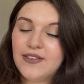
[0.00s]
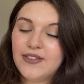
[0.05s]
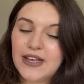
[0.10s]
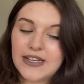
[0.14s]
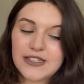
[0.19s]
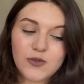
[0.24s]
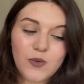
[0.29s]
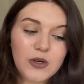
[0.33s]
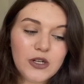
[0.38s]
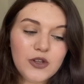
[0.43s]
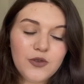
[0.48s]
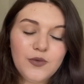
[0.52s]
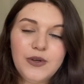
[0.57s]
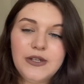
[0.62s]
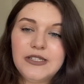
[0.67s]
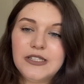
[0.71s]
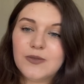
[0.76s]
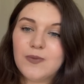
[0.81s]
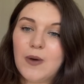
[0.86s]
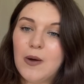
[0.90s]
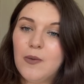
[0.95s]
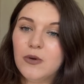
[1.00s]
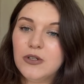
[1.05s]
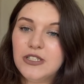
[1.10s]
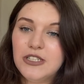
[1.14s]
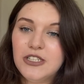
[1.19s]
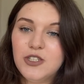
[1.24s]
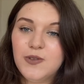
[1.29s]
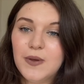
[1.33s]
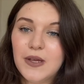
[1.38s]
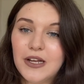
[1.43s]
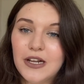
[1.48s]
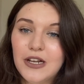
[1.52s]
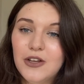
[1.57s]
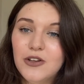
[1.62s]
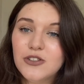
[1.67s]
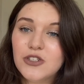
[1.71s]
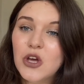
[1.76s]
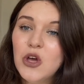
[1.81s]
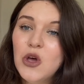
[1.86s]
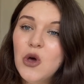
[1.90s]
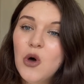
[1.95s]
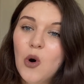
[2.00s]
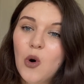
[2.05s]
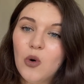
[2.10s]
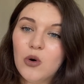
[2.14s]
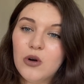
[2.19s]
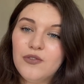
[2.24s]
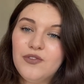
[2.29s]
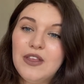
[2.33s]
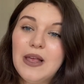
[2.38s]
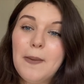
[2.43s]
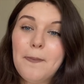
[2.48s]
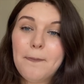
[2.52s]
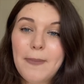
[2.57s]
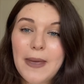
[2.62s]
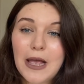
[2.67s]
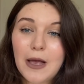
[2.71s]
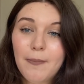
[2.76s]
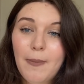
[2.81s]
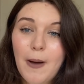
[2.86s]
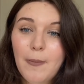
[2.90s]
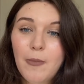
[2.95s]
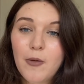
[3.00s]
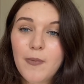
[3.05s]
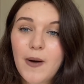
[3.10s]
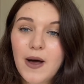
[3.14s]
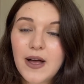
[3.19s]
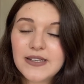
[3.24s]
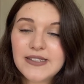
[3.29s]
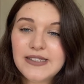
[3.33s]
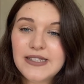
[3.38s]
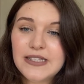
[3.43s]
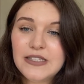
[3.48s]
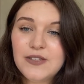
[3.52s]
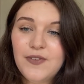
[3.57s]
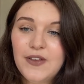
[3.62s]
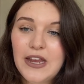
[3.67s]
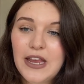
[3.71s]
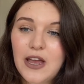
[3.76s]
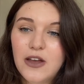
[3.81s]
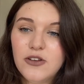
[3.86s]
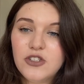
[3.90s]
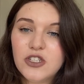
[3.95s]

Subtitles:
That's one of the reasons why I wanted to include all of the big bubble bars in this video,